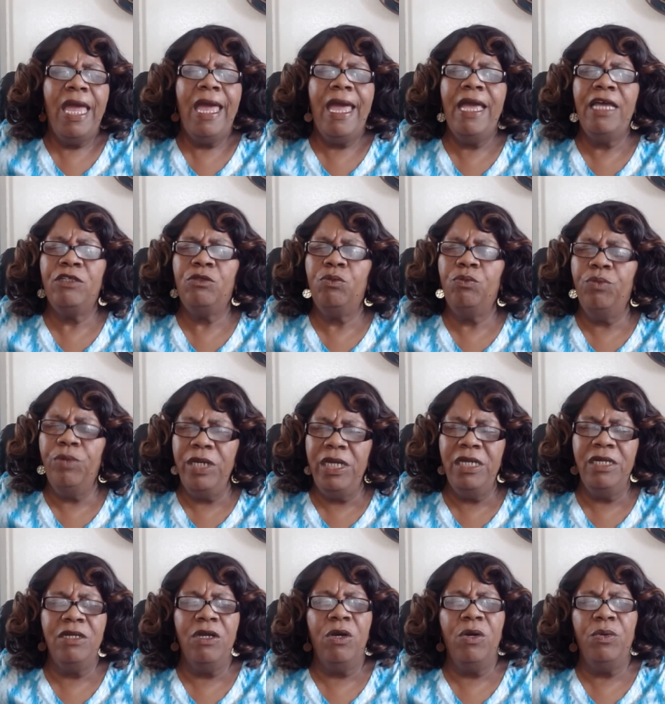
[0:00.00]
as we
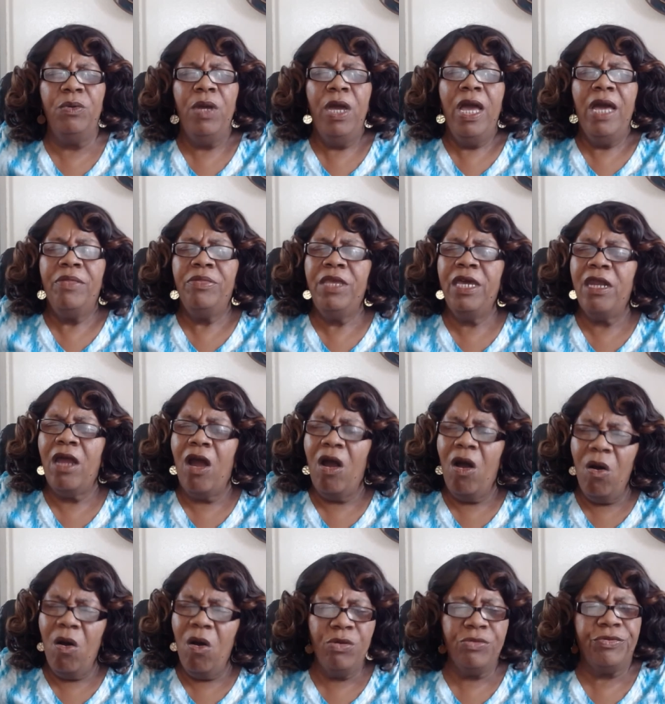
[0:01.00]
know that
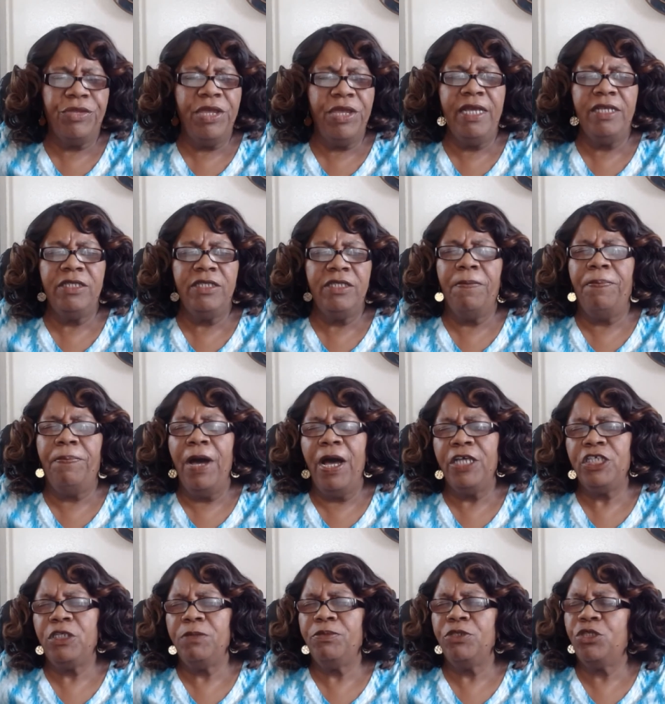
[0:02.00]
all things are
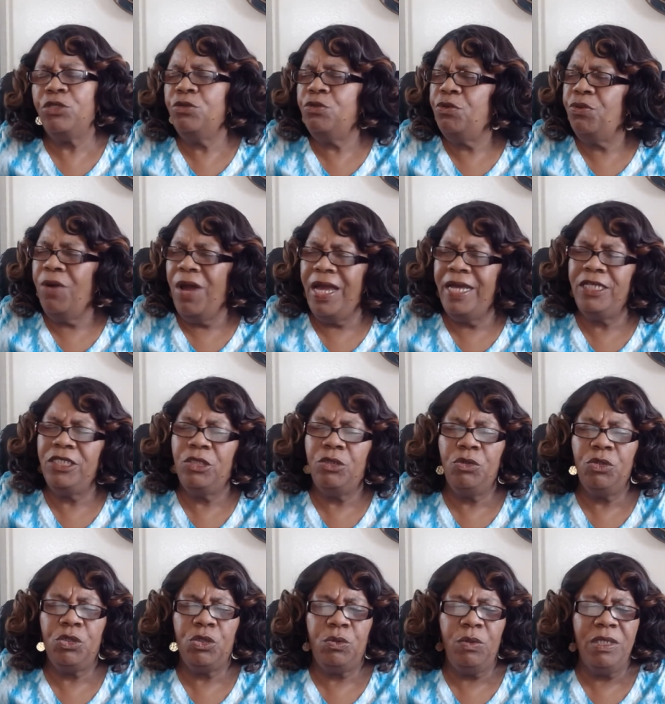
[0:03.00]
possible through Christ who
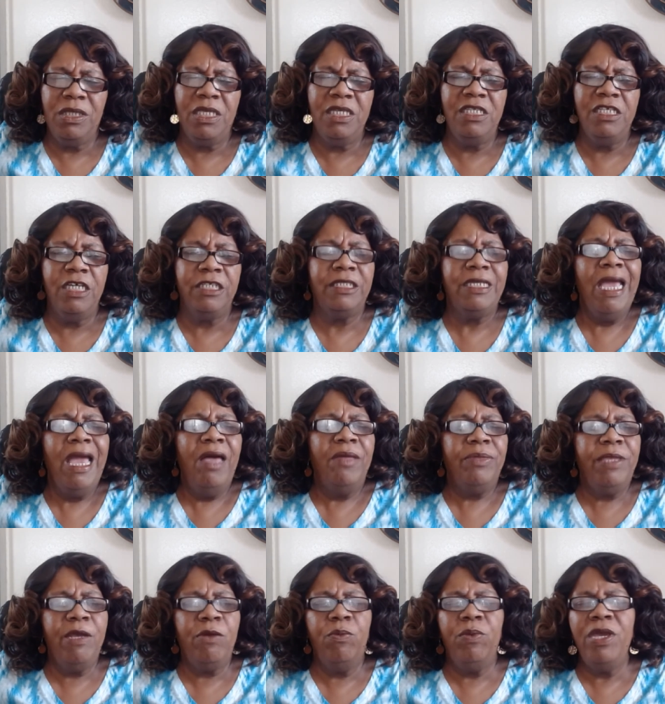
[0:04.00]
strengthens us,
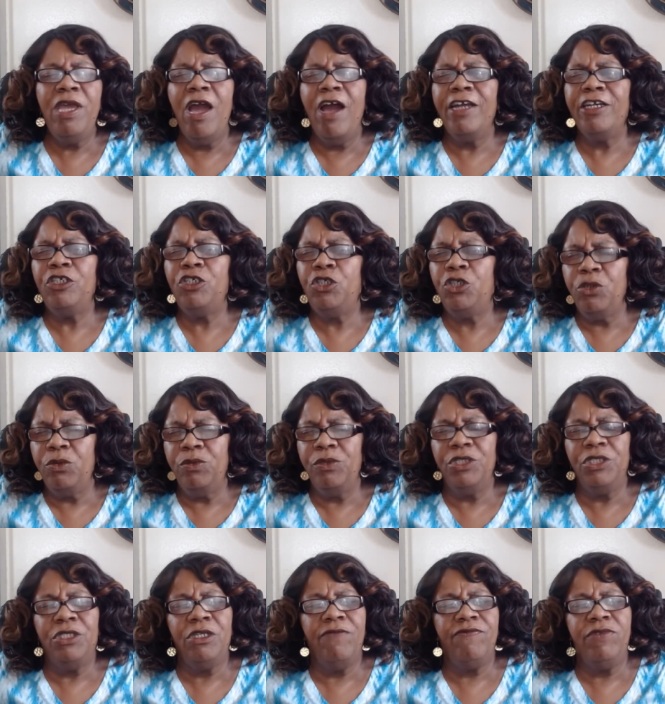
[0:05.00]
that we are
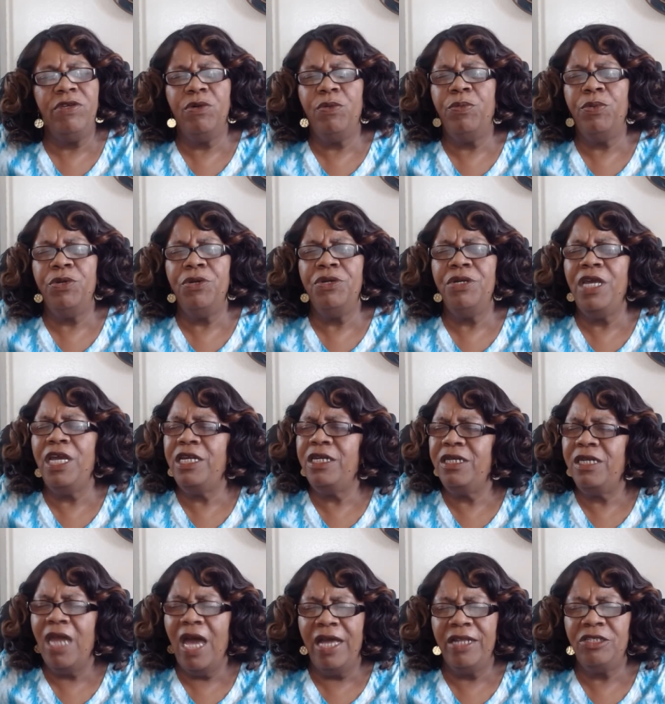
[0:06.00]
doers of your word and
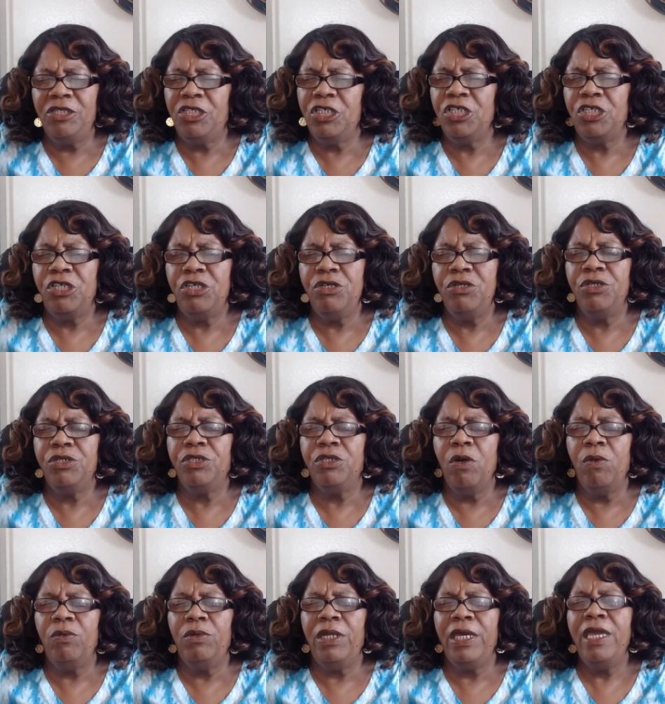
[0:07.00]
not just hearers
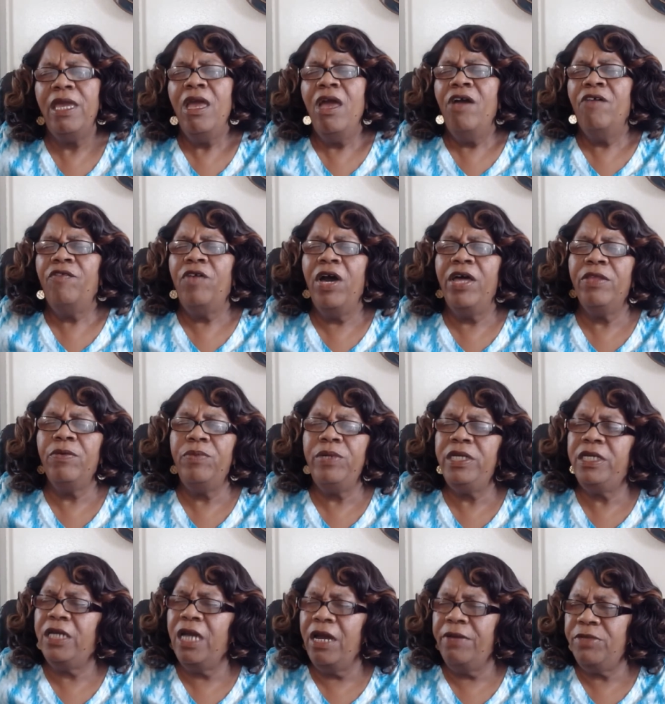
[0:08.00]
only. Father, we
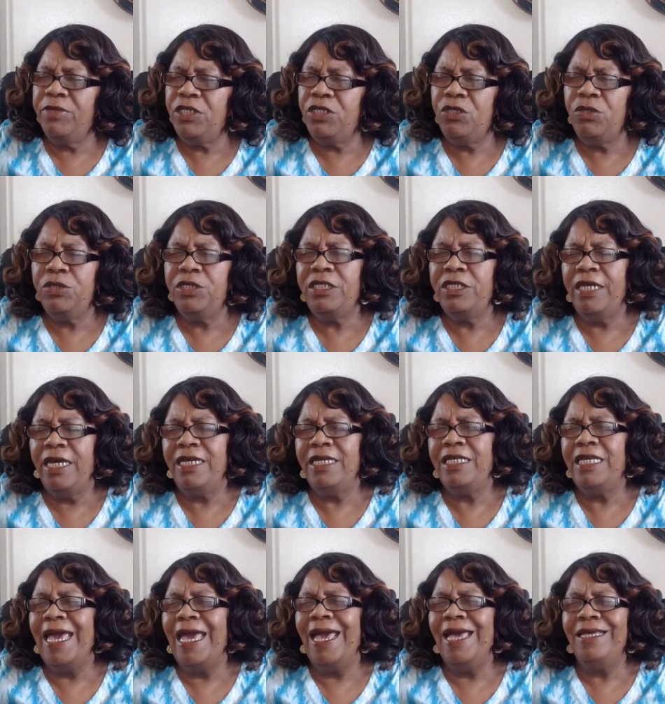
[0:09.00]
come to you
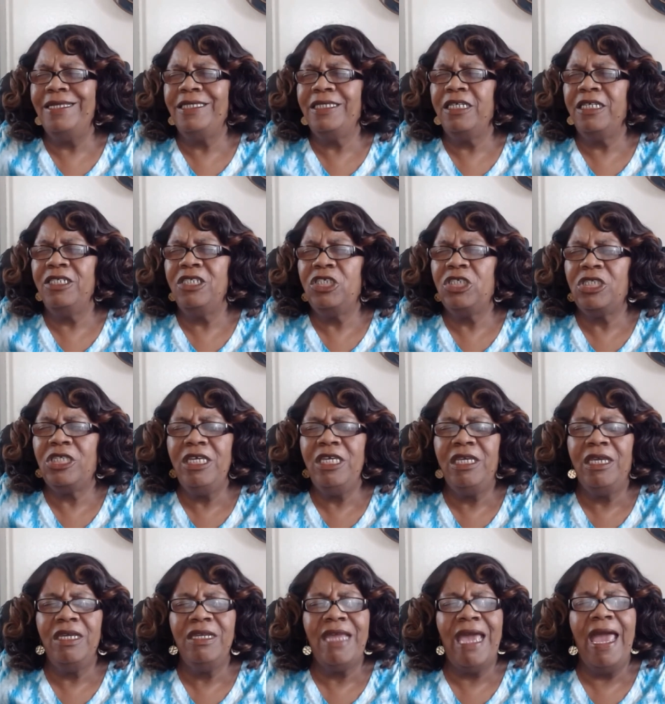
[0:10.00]
today asking,
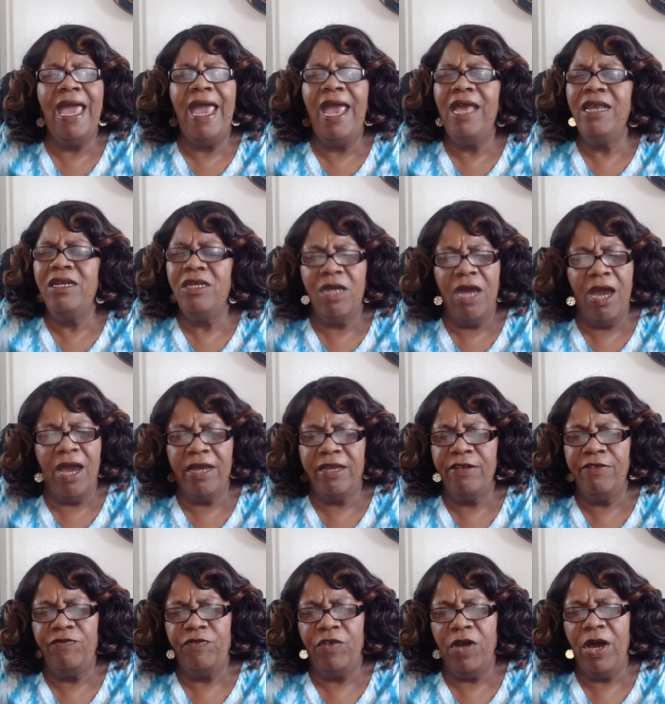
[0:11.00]
seeking, and
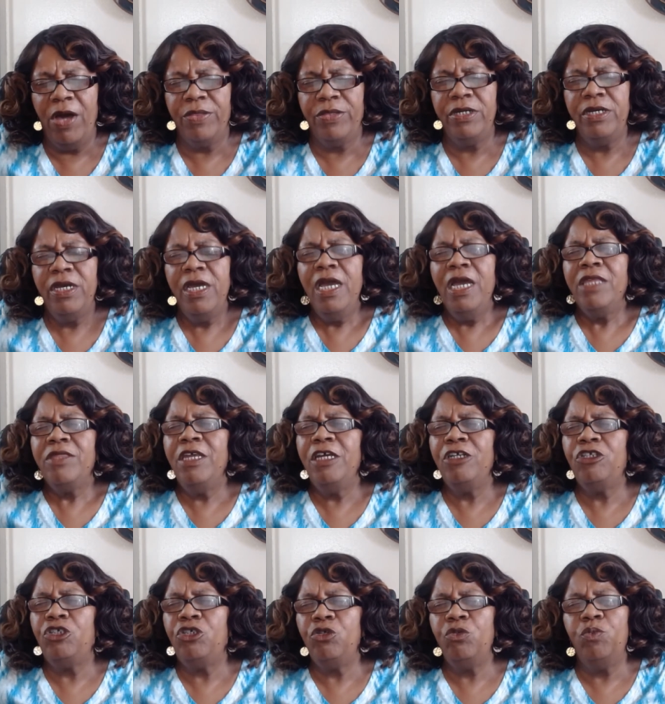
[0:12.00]
knocking, Father,
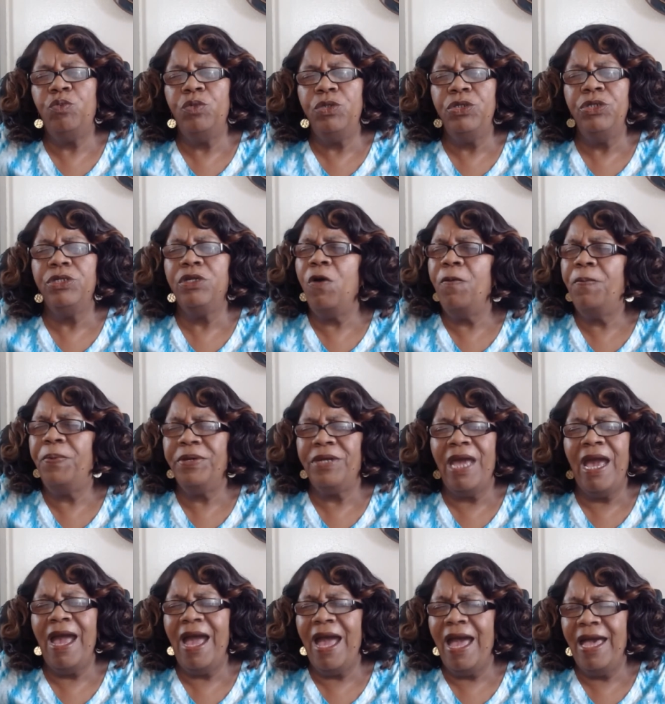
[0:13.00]
that you would open
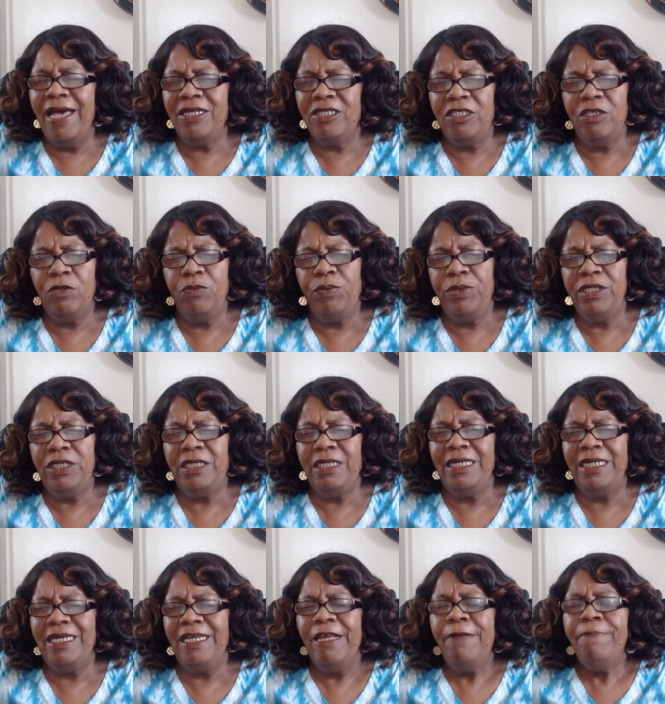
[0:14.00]
our eyes that we see